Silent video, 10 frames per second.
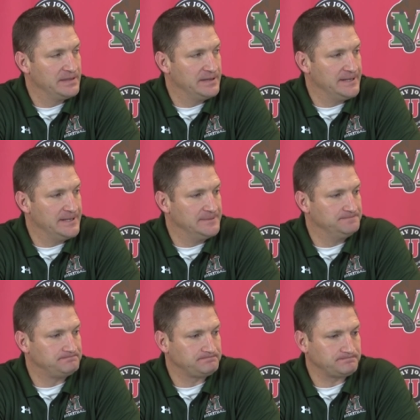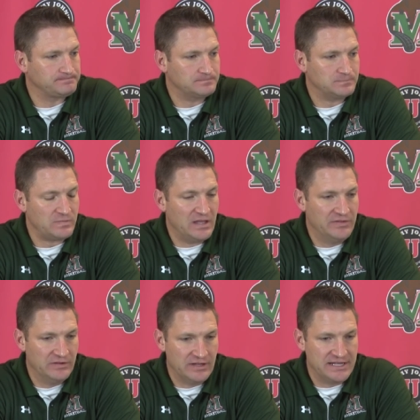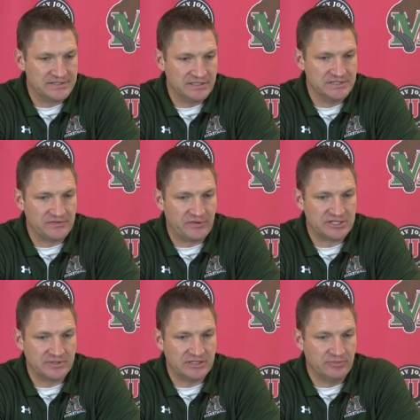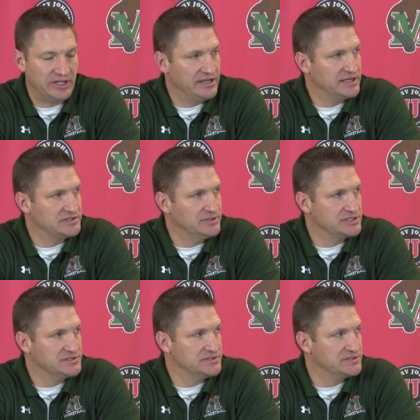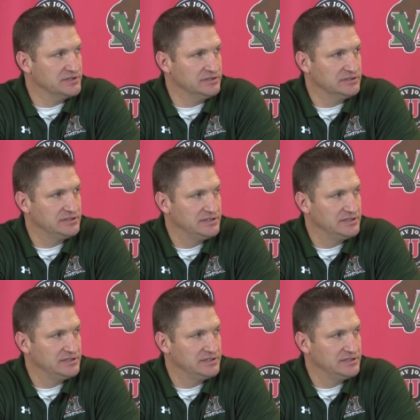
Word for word: Um, and the nice thing is the freshmen can play in exhibitions and still